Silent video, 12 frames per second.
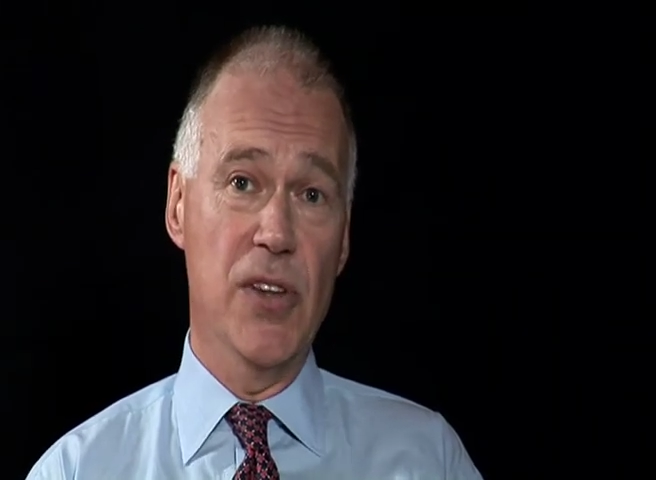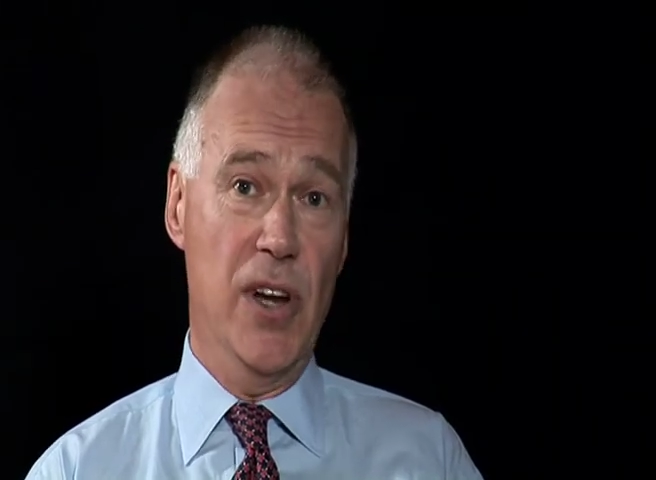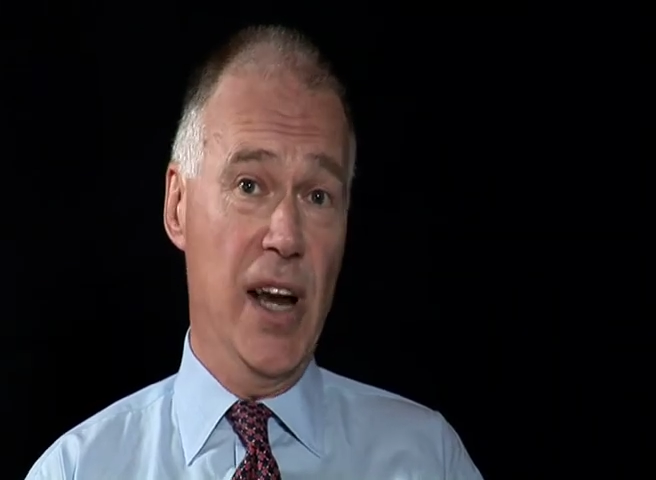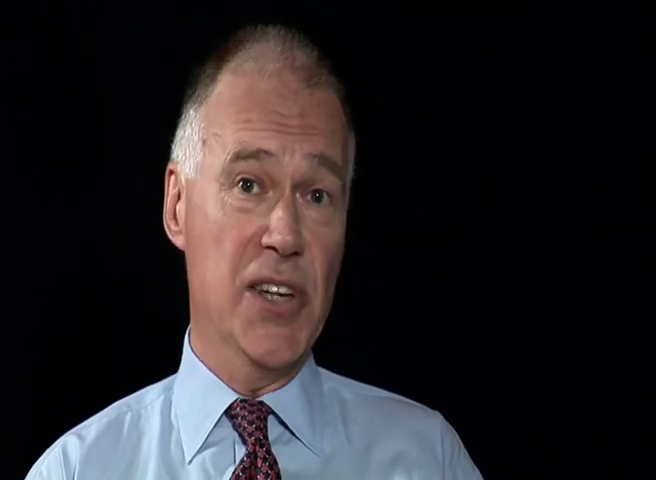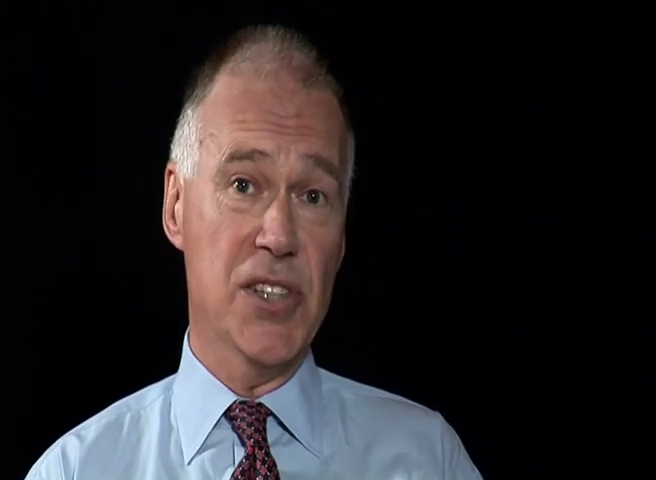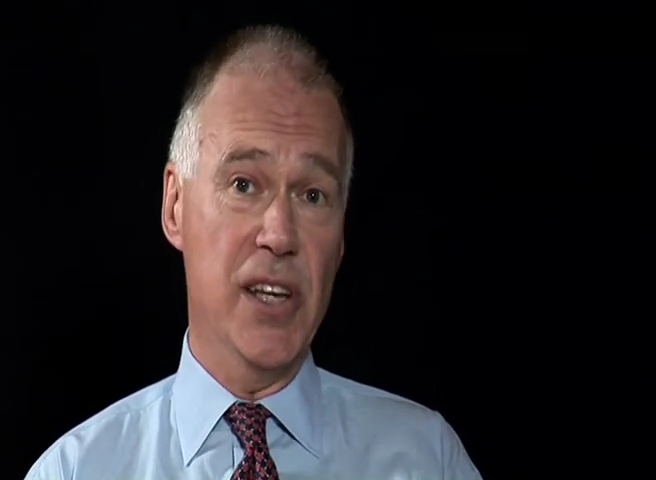
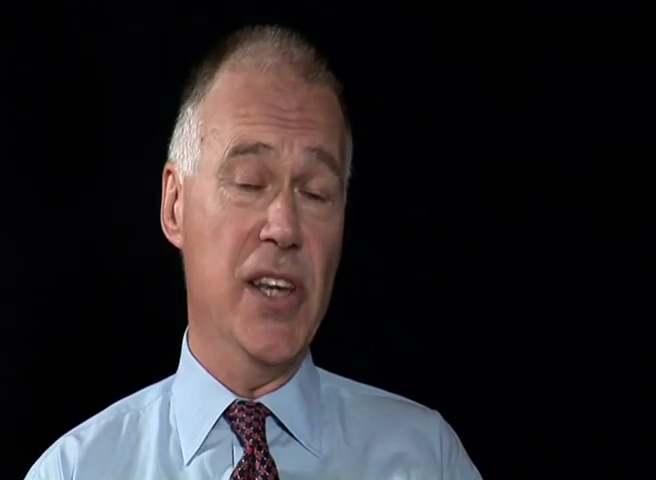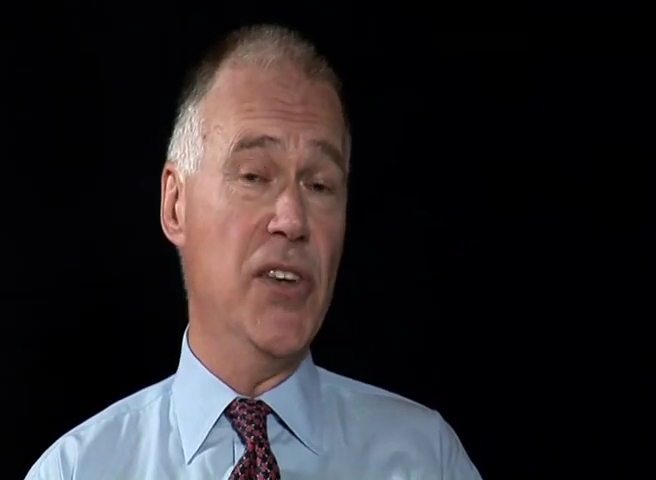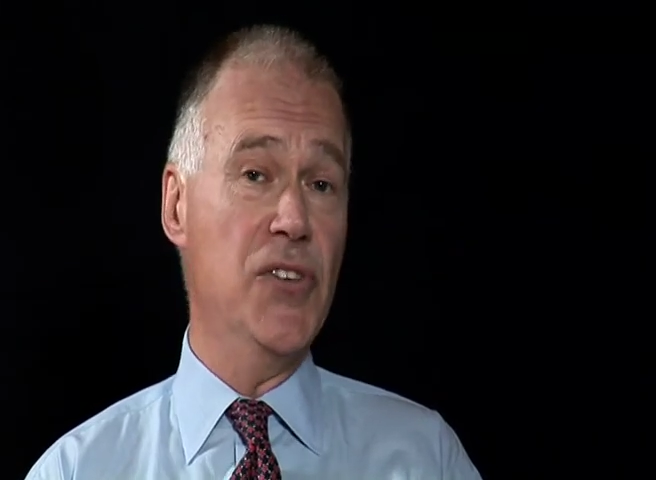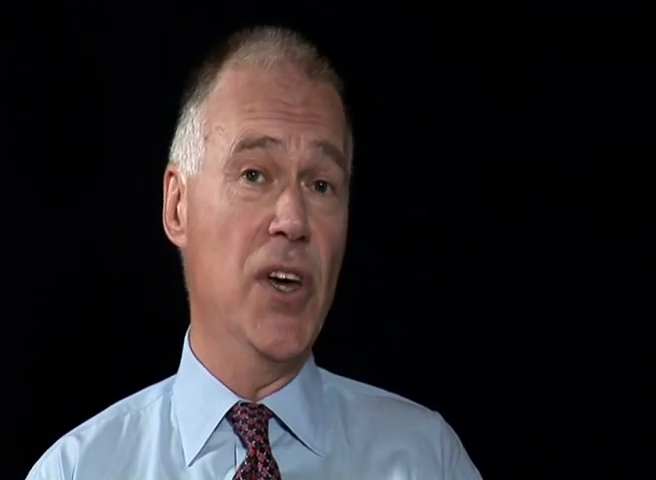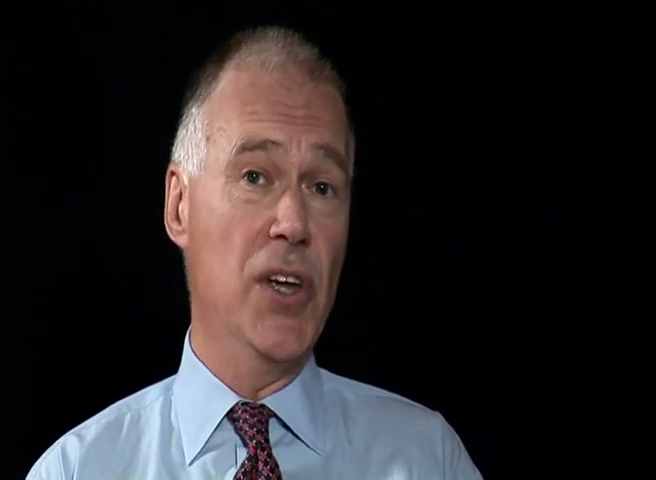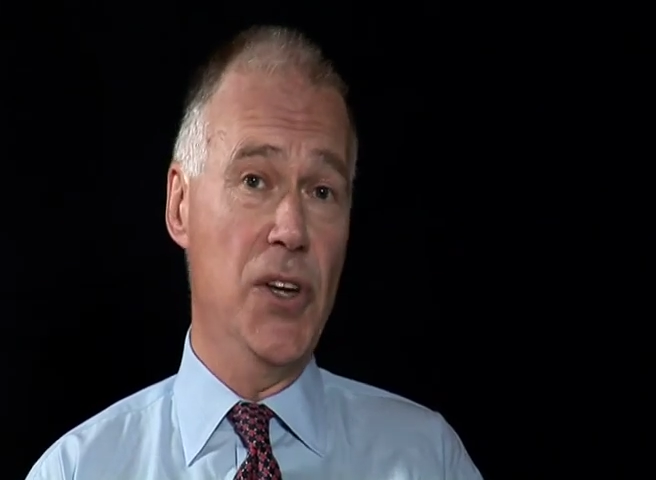There actually
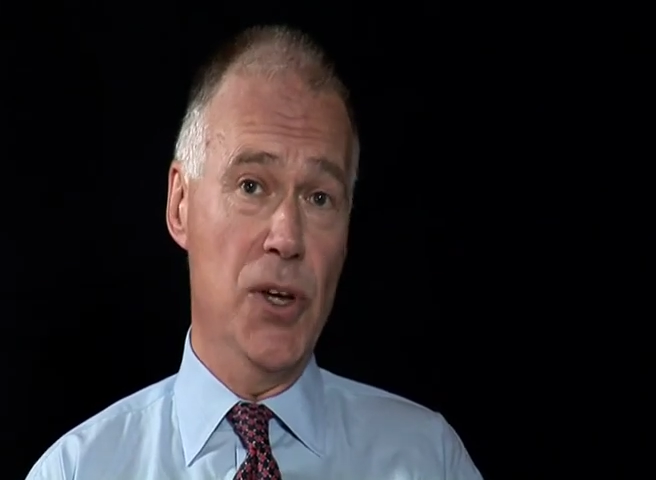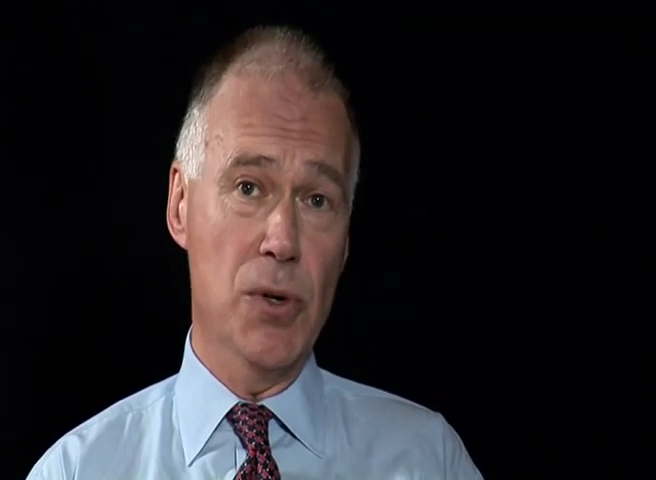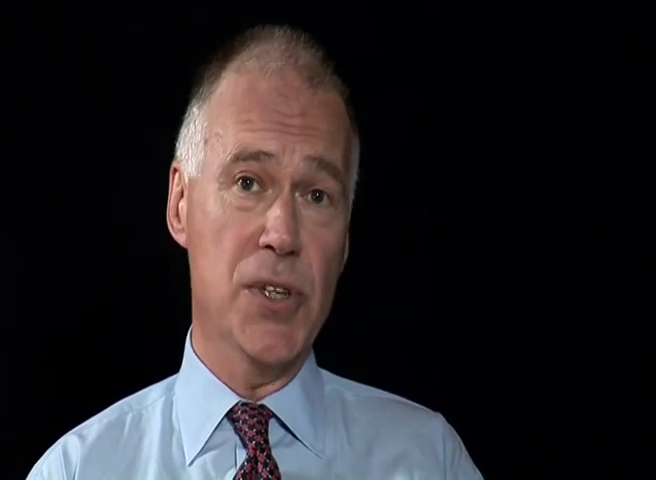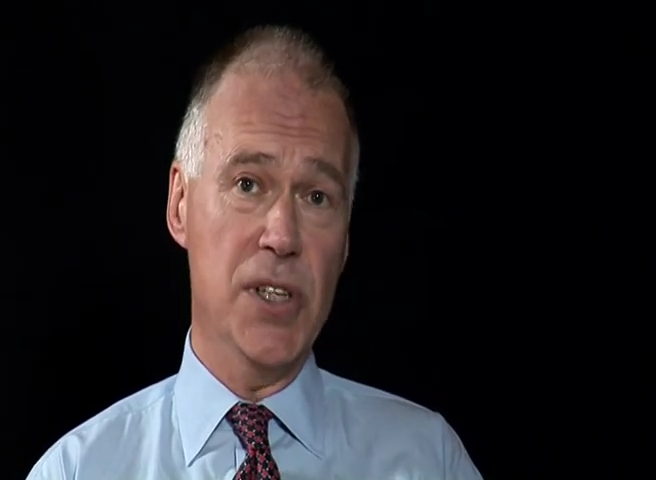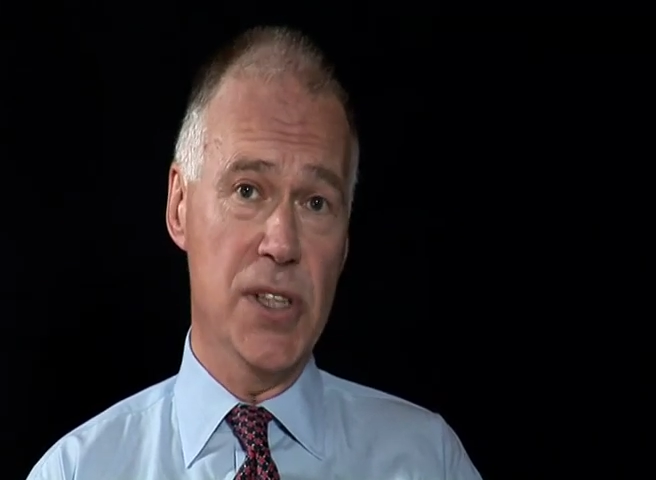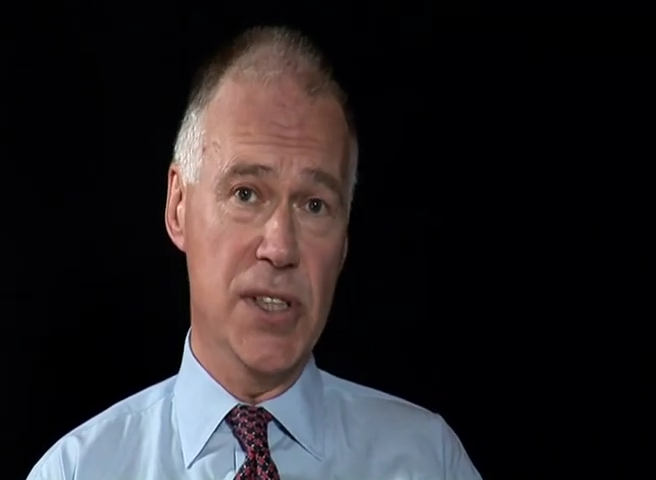is no
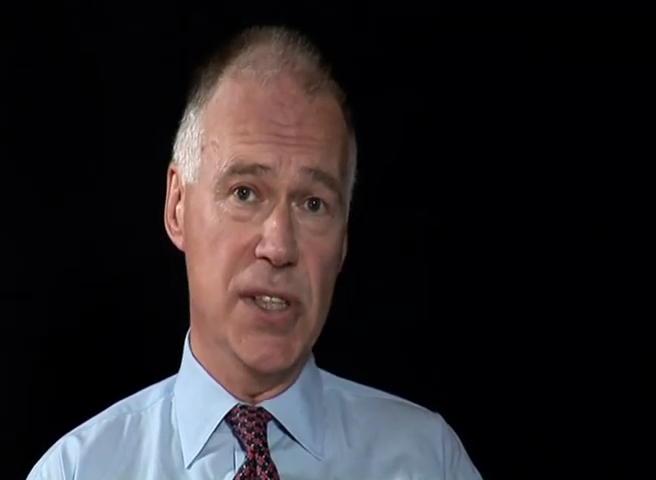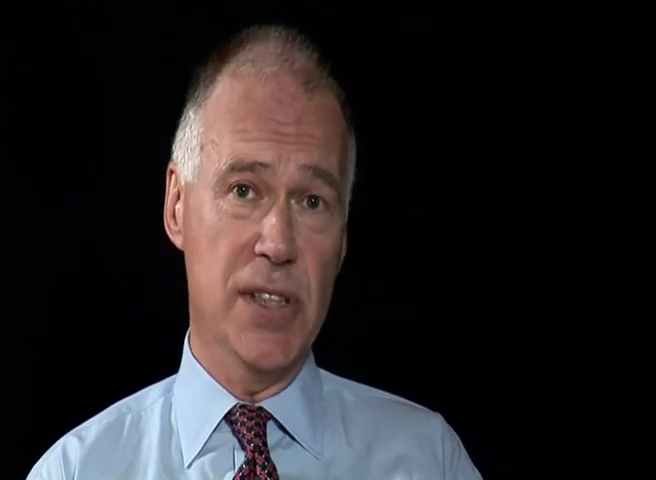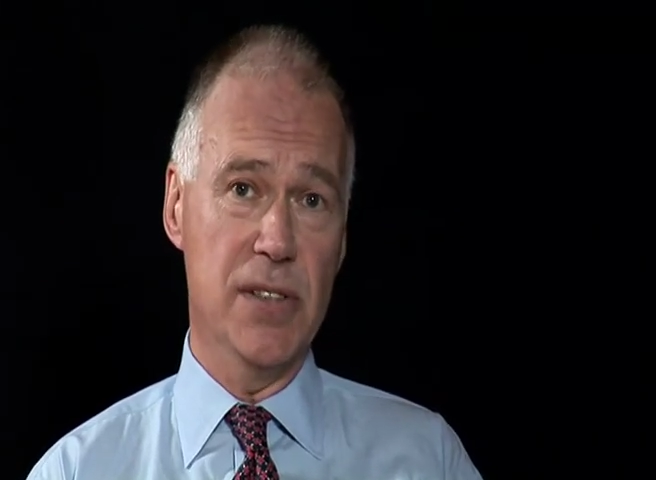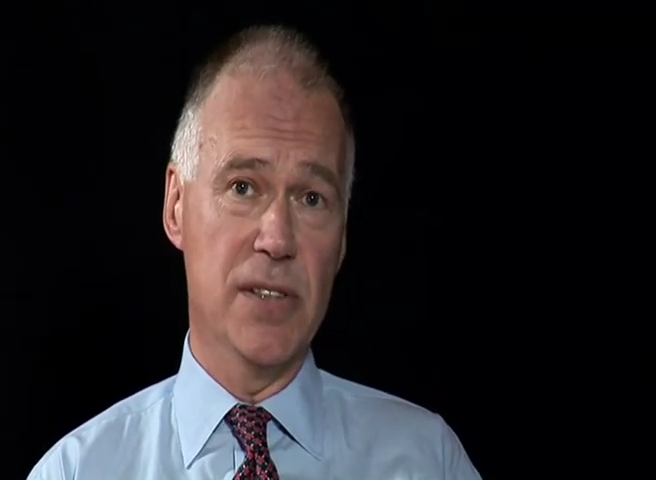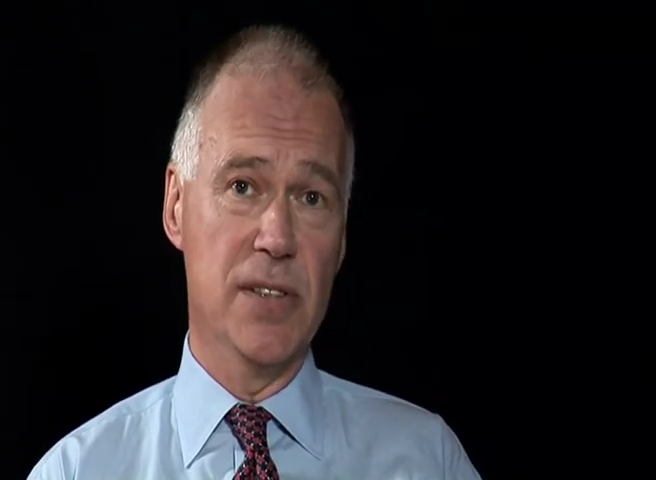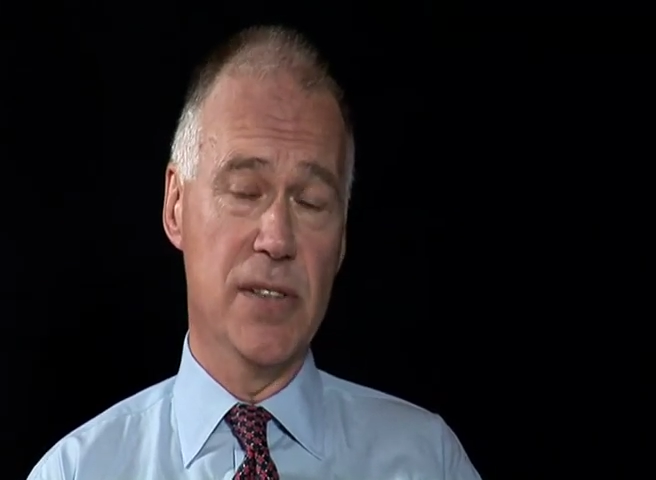alternative.